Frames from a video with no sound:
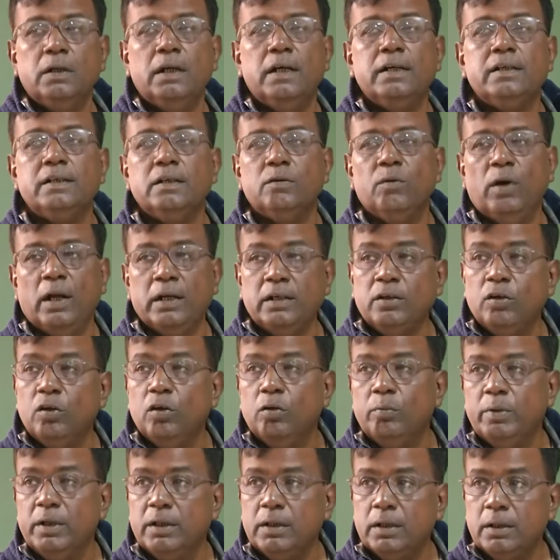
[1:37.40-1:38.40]
let us say 1
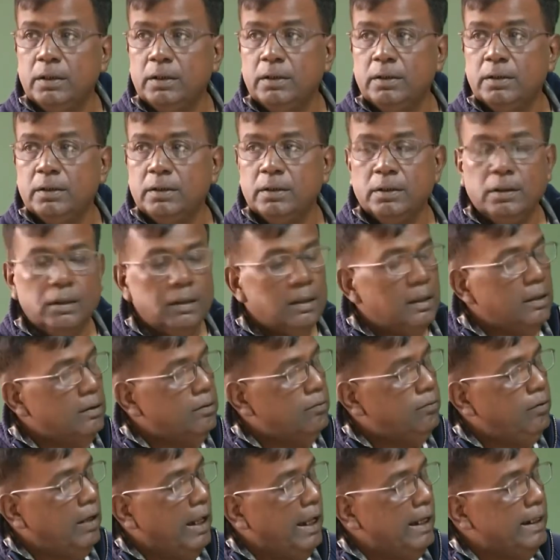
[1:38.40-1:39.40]
kilometer,
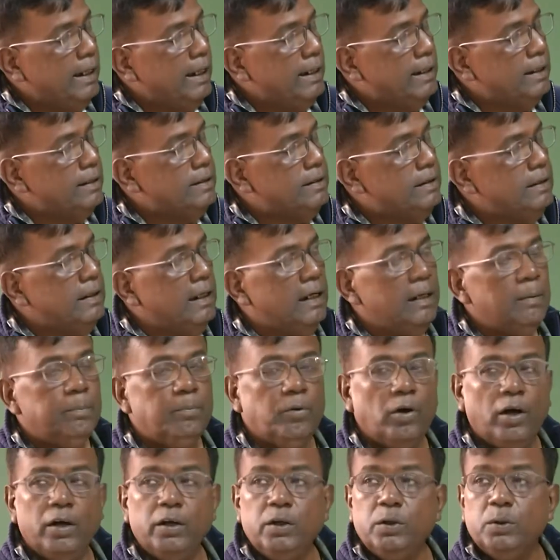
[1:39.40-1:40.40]
flying at a CL
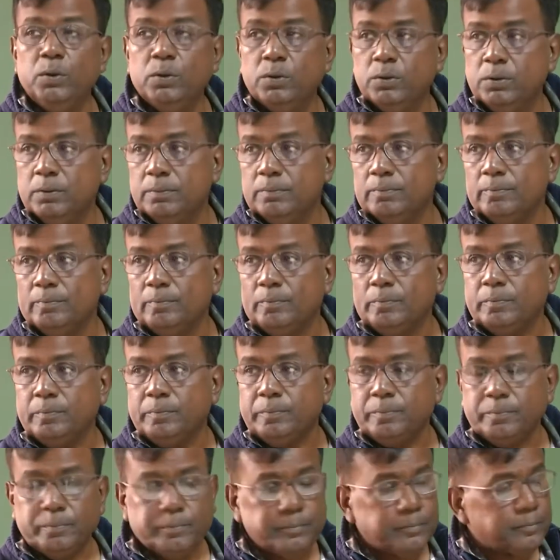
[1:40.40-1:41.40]
0.2
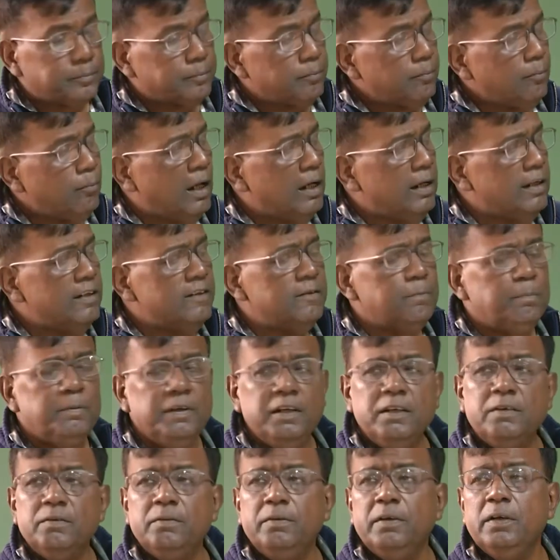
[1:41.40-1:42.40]
at a
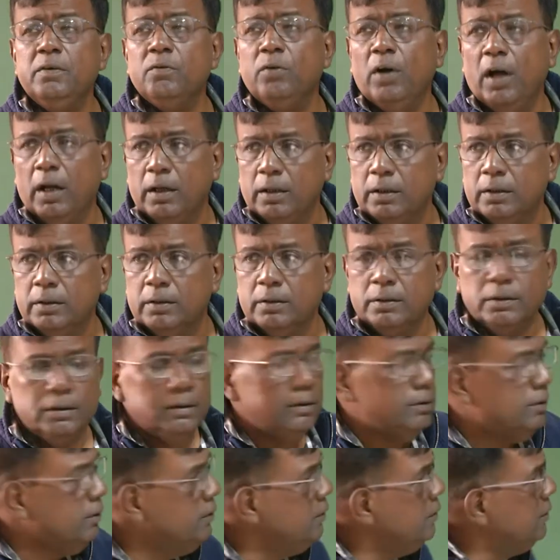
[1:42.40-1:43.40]
speed V1.
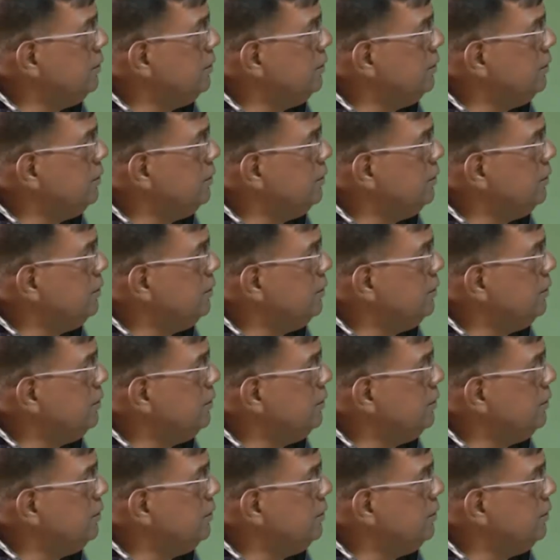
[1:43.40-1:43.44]
So,